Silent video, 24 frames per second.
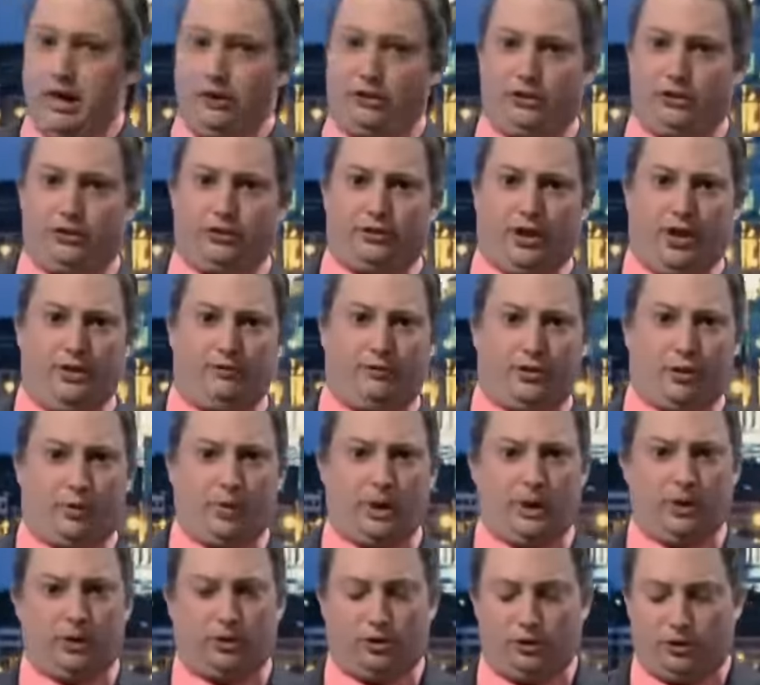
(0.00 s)
Just time for a
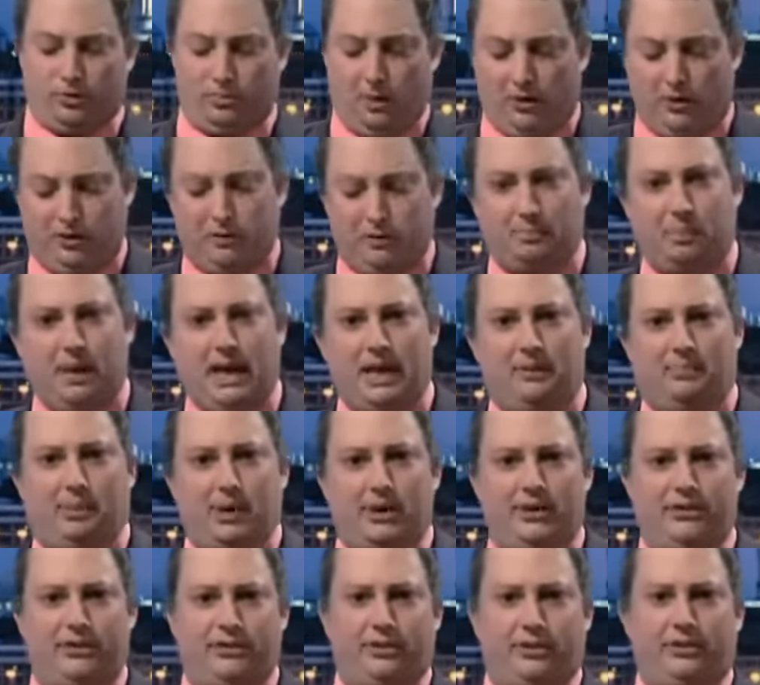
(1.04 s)
quick look at tomorrow's papers.